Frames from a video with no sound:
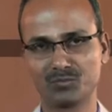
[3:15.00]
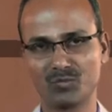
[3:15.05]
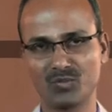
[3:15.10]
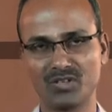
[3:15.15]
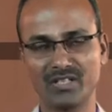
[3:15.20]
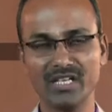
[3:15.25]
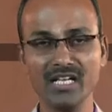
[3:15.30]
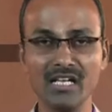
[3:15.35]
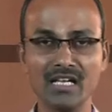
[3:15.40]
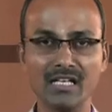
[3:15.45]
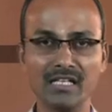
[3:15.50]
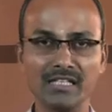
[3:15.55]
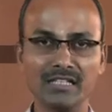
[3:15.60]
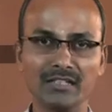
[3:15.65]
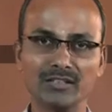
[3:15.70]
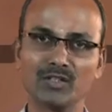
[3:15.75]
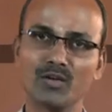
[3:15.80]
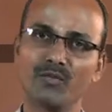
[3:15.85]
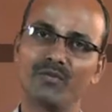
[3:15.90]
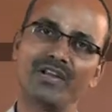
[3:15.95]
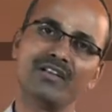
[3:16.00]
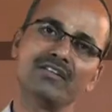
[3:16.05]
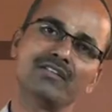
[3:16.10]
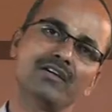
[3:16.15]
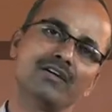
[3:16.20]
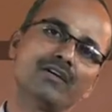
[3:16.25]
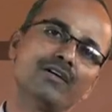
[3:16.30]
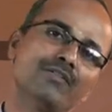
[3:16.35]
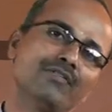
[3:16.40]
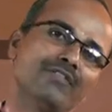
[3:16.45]
Okay, so when
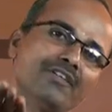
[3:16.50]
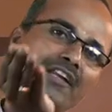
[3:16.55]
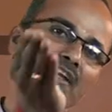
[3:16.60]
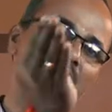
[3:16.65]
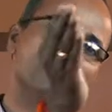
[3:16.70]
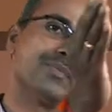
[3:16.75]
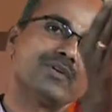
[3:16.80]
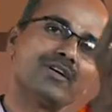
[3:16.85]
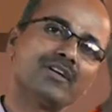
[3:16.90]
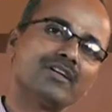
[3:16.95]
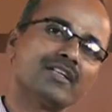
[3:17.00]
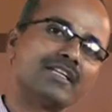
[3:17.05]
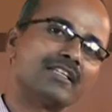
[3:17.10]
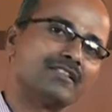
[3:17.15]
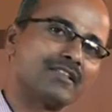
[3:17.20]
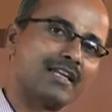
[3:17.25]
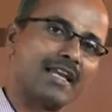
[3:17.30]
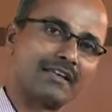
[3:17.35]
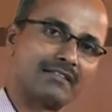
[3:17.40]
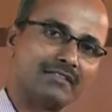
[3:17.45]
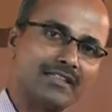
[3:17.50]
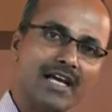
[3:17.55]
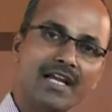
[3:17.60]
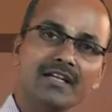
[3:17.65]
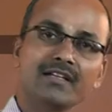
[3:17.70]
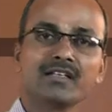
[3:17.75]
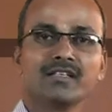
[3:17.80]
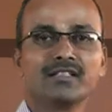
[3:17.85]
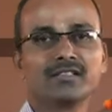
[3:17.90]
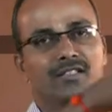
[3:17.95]
a free bird is like
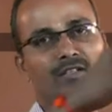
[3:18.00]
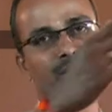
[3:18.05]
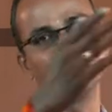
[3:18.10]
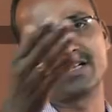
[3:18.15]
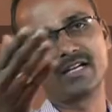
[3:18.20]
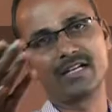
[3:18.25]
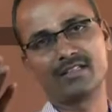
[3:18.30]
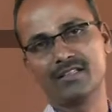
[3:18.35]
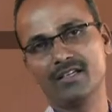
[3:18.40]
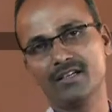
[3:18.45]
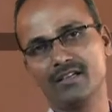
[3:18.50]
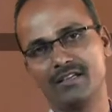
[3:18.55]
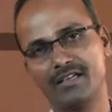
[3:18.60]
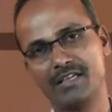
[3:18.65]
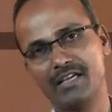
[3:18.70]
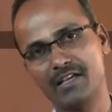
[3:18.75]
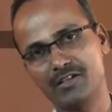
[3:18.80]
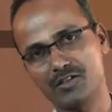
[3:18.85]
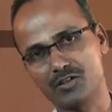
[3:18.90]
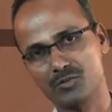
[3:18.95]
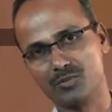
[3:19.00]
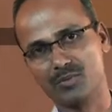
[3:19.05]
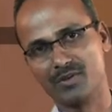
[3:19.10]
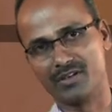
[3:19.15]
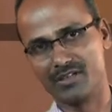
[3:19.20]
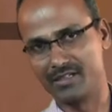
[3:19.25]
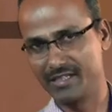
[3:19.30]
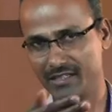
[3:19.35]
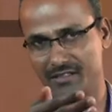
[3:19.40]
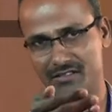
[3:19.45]
that, look at the caged
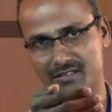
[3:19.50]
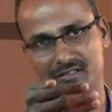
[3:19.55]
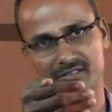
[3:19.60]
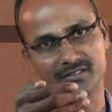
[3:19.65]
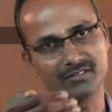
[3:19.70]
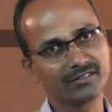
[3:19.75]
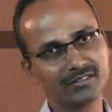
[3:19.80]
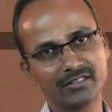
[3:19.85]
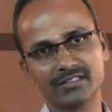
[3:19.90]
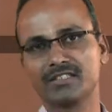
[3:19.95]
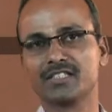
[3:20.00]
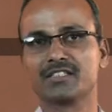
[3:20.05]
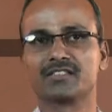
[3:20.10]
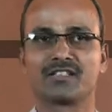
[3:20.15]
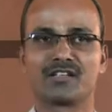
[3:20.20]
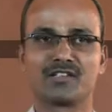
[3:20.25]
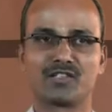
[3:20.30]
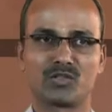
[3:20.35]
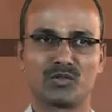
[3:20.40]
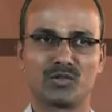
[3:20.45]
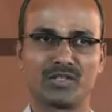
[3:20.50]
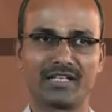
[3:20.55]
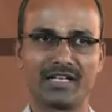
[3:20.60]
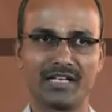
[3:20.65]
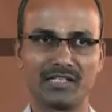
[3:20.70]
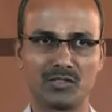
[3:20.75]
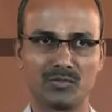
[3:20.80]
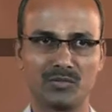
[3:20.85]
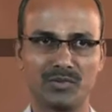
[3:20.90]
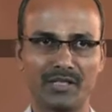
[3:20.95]
bird. Next, she turns to the
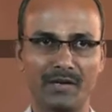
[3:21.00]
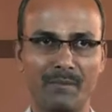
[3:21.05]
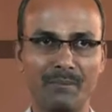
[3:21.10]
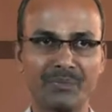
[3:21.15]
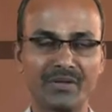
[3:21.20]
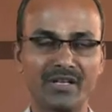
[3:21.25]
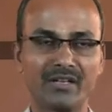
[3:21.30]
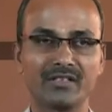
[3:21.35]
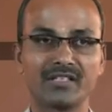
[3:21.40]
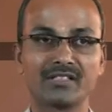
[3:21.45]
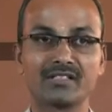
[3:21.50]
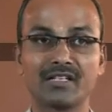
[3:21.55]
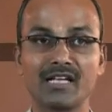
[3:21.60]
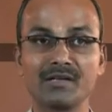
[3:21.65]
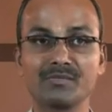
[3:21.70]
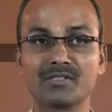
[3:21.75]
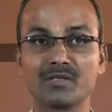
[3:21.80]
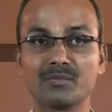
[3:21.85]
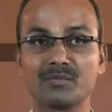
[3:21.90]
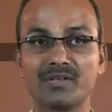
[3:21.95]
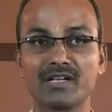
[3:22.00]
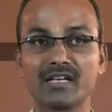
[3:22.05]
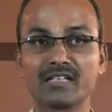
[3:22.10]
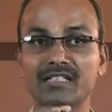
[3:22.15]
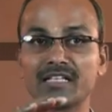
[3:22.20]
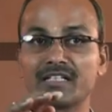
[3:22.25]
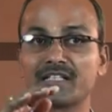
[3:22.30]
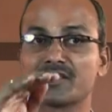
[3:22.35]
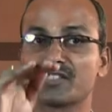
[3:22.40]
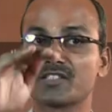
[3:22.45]
caged bird, describes the bird
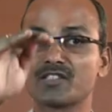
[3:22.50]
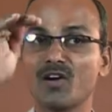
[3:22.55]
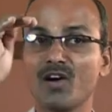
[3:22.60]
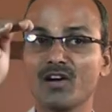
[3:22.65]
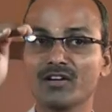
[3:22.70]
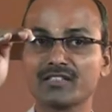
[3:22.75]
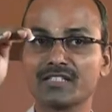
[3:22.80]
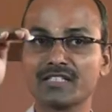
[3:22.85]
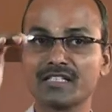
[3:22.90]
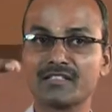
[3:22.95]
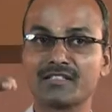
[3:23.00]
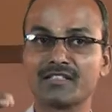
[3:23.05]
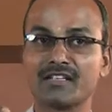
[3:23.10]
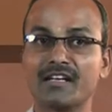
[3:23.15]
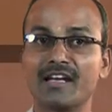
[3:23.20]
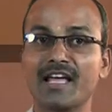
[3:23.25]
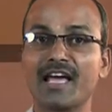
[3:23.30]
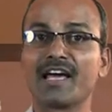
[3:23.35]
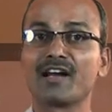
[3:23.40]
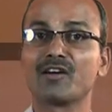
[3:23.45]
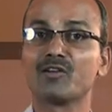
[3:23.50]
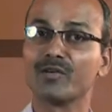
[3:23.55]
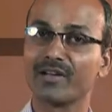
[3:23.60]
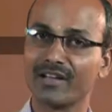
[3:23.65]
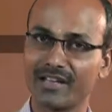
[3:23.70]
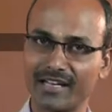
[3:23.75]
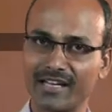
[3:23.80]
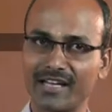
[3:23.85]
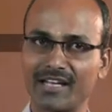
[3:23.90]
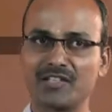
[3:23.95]
that stalks his narrow
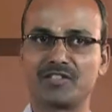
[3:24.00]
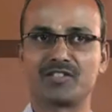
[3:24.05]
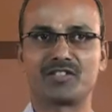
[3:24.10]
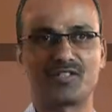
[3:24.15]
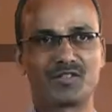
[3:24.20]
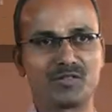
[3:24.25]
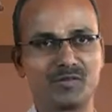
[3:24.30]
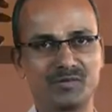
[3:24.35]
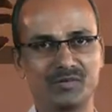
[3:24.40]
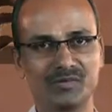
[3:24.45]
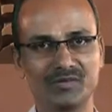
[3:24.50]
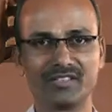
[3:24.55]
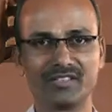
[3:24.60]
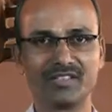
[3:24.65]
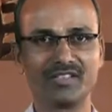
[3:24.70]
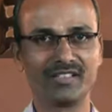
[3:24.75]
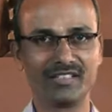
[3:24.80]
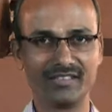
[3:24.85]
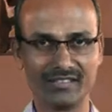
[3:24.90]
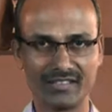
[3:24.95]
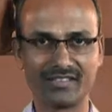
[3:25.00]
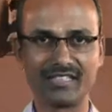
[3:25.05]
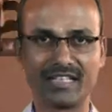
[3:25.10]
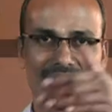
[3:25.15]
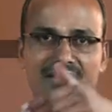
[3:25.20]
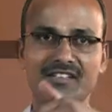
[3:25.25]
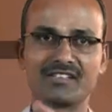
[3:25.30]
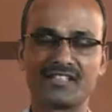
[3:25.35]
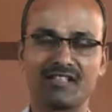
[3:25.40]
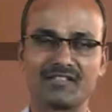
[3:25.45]
cage in the
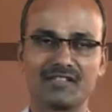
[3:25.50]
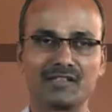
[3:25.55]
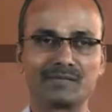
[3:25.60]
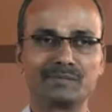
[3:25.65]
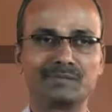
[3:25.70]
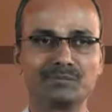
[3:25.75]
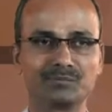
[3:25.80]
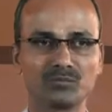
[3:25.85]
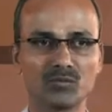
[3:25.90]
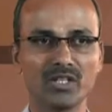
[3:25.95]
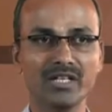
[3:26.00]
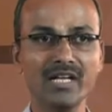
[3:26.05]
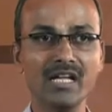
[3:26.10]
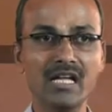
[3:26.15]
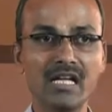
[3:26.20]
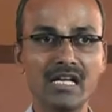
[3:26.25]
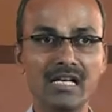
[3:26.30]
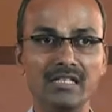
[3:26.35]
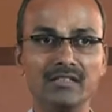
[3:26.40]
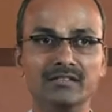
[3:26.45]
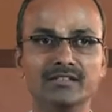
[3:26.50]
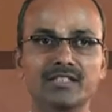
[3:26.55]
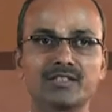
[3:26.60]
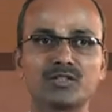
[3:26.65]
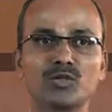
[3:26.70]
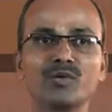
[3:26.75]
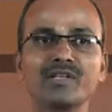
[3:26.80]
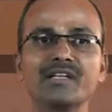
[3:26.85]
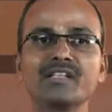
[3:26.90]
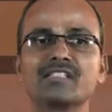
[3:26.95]
second stanza. Okay, the
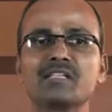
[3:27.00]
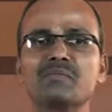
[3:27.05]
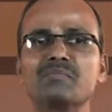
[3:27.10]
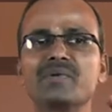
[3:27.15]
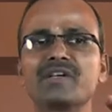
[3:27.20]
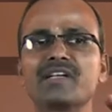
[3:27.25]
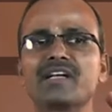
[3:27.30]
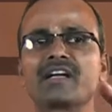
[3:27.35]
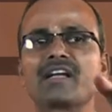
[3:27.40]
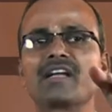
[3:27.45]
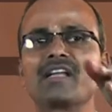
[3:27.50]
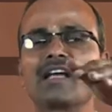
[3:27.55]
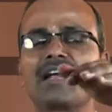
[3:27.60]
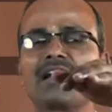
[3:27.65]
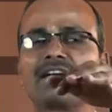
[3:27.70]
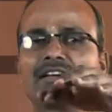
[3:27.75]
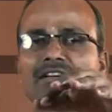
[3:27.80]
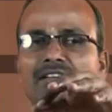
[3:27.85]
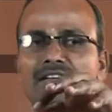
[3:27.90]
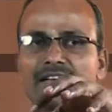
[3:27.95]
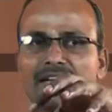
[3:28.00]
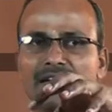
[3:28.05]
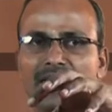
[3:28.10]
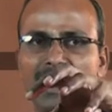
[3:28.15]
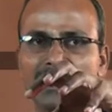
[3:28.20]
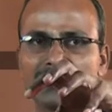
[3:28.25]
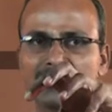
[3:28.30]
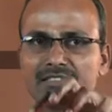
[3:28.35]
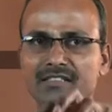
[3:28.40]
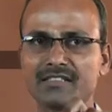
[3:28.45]
tone is immediately and
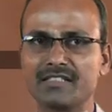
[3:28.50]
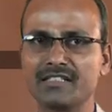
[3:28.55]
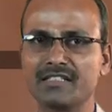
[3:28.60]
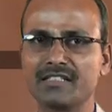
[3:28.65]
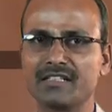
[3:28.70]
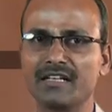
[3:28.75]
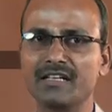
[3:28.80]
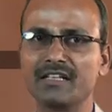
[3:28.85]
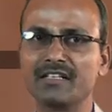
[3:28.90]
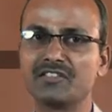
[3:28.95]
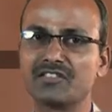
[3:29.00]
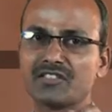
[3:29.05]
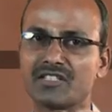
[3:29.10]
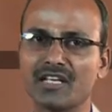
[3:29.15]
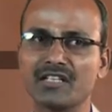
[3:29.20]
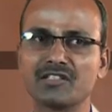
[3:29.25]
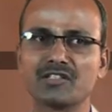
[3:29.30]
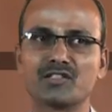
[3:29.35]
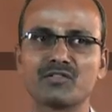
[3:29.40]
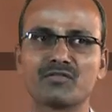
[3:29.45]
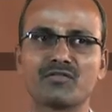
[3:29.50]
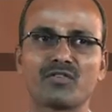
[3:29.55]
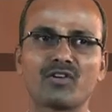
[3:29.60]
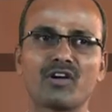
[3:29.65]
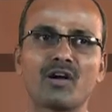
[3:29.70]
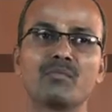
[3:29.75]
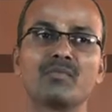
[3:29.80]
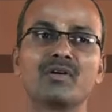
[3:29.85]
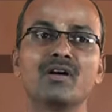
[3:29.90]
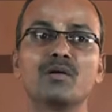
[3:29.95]
drastically changed
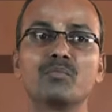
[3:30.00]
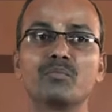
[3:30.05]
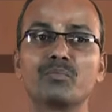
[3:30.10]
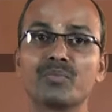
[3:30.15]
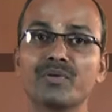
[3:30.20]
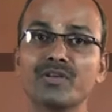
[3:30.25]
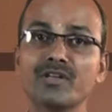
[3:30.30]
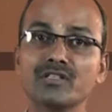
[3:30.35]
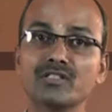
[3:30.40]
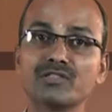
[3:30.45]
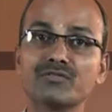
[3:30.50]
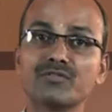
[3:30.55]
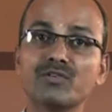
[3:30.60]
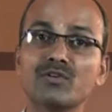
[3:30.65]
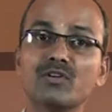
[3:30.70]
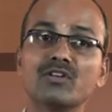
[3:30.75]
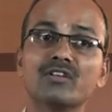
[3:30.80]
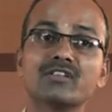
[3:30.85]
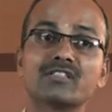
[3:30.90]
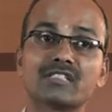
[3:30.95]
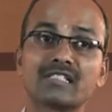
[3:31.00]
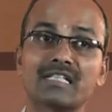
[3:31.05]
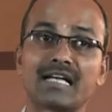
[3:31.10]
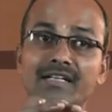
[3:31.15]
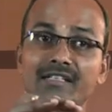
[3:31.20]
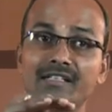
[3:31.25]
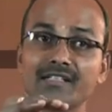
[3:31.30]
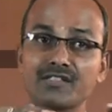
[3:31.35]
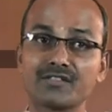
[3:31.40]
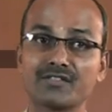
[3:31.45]
from peaceful,
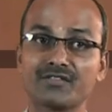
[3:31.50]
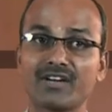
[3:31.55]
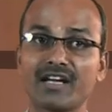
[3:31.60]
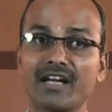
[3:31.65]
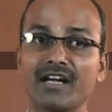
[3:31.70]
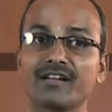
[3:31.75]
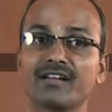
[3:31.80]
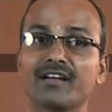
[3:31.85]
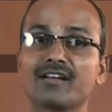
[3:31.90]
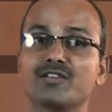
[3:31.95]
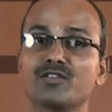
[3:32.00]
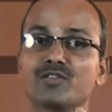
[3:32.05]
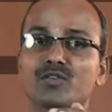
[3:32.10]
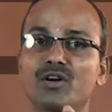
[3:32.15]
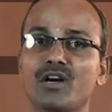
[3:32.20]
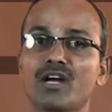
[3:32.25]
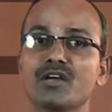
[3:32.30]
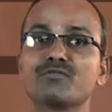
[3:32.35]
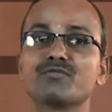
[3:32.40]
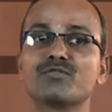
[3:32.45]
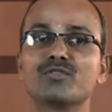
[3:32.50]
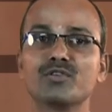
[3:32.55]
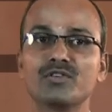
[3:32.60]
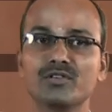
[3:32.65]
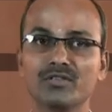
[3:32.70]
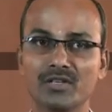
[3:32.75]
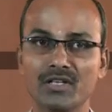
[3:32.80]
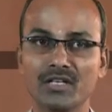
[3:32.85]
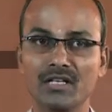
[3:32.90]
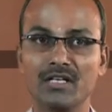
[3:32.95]
satisfied and joyful
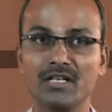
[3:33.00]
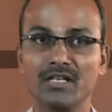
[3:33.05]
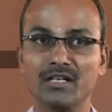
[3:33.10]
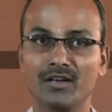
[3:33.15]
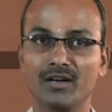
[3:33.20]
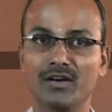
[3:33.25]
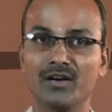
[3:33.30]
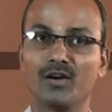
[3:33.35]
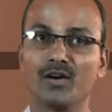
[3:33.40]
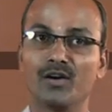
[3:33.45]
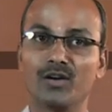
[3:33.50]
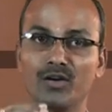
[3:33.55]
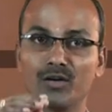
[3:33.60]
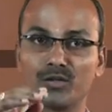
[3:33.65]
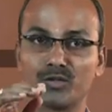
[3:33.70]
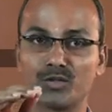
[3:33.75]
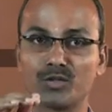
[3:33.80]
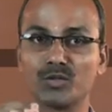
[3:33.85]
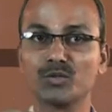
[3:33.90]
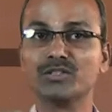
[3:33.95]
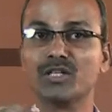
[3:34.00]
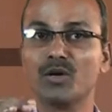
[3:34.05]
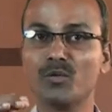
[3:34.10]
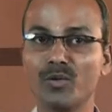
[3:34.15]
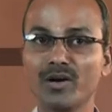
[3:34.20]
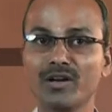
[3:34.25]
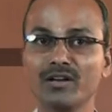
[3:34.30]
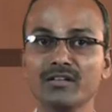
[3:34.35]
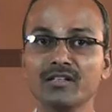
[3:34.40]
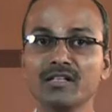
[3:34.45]
to the
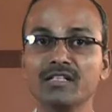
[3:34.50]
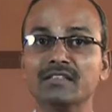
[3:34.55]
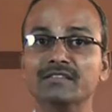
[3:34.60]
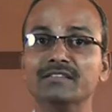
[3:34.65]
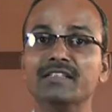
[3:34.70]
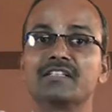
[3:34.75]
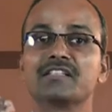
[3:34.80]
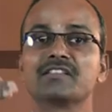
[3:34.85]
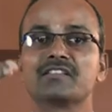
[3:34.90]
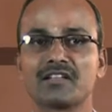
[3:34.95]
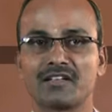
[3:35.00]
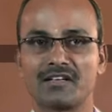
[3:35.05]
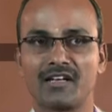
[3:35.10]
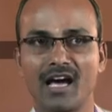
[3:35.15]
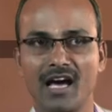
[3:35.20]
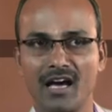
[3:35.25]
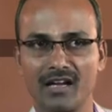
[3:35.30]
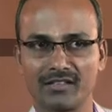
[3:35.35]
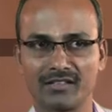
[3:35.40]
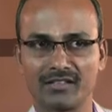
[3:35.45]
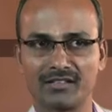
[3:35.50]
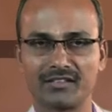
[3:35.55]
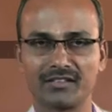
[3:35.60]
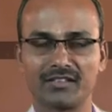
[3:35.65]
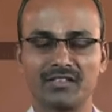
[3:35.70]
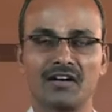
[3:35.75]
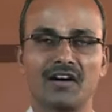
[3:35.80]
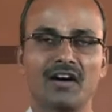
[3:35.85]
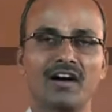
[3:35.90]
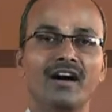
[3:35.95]
one that is dark,
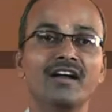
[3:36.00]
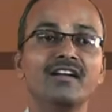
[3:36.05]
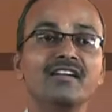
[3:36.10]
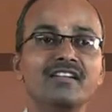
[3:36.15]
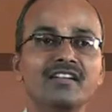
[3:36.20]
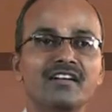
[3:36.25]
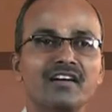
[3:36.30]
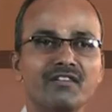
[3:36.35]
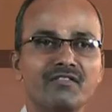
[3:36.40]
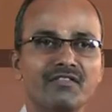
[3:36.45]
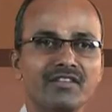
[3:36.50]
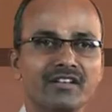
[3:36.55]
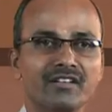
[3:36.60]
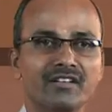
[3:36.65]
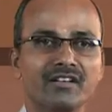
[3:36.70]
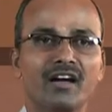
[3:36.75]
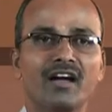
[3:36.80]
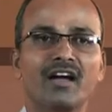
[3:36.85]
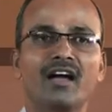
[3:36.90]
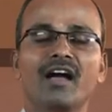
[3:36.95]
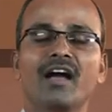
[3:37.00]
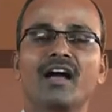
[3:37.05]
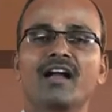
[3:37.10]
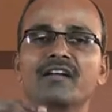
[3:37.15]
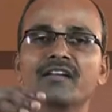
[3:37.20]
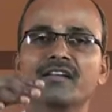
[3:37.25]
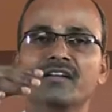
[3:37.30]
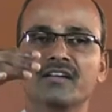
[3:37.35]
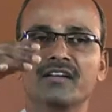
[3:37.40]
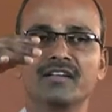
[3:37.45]
unnerving
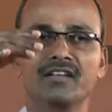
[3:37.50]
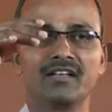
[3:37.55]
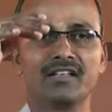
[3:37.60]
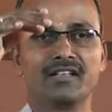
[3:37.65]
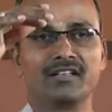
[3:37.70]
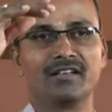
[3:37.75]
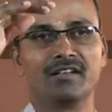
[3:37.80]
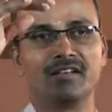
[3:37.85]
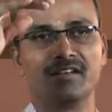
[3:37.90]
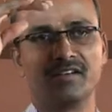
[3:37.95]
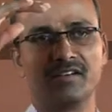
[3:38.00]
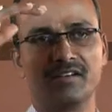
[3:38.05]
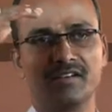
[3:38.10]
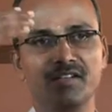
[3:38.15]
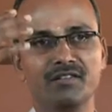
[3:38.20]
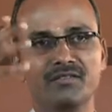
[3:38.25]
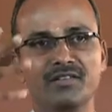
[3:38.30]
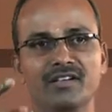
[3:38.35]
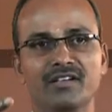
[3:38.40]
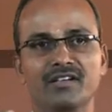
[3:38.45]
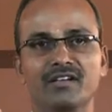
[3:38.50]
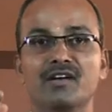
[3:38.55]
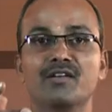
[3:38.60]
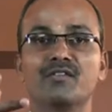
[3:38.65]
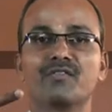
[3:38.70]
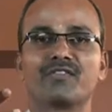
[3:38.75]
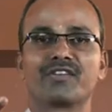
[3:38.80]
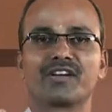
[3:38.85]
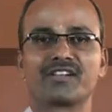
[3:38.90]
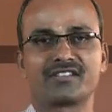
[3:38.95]
and even
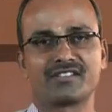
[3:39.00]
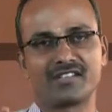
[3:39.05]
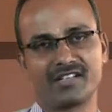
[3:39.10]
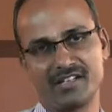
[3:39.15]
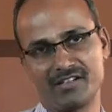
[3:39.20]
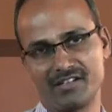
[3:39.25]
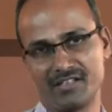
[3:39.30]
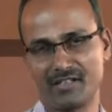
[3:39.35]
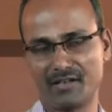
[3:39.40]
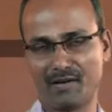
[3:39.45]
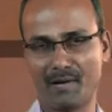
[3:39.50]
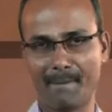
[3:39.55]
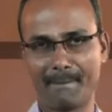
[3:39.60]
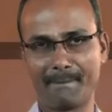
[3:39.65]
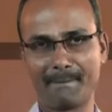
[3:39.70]
frustrating.